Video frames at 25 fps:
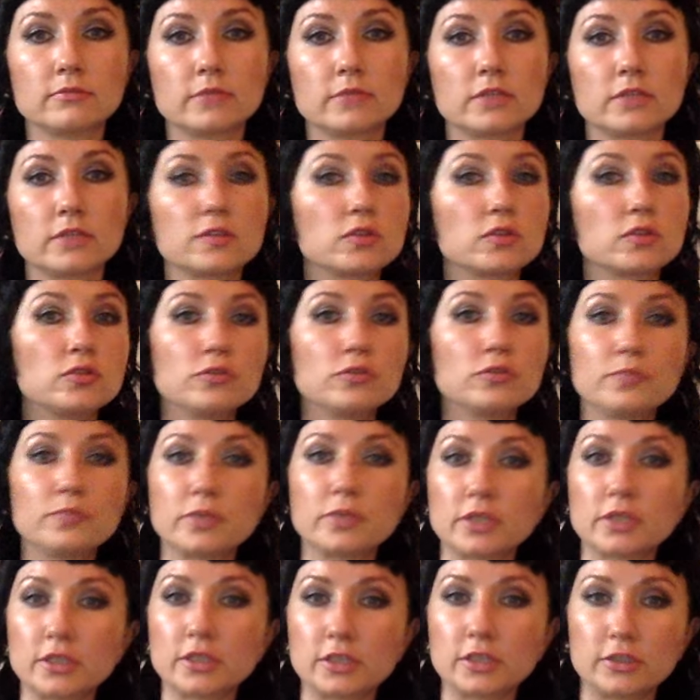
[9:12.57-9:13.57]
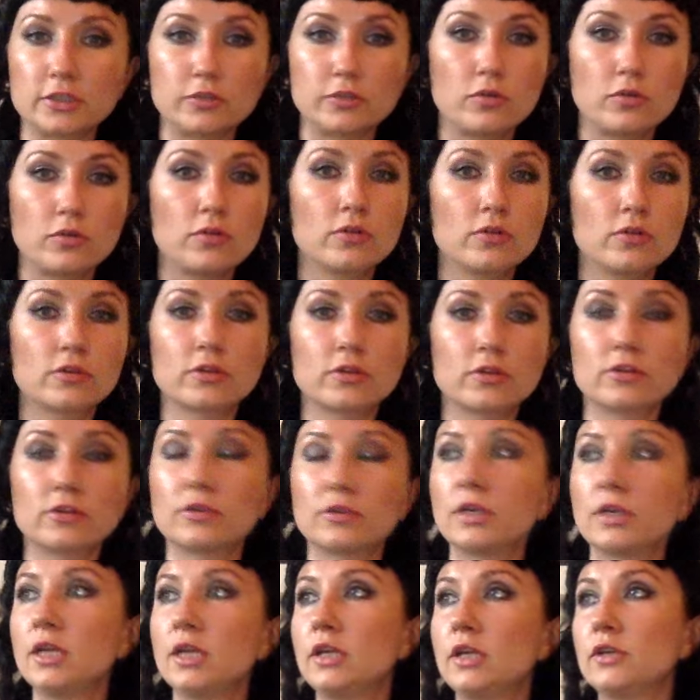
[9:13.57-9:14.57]
it's stupid,"
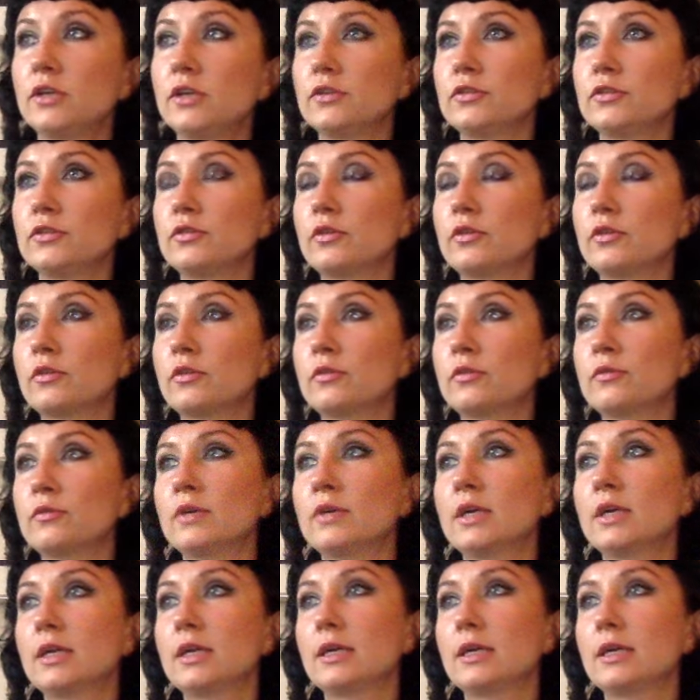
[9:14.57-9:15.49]
or you know,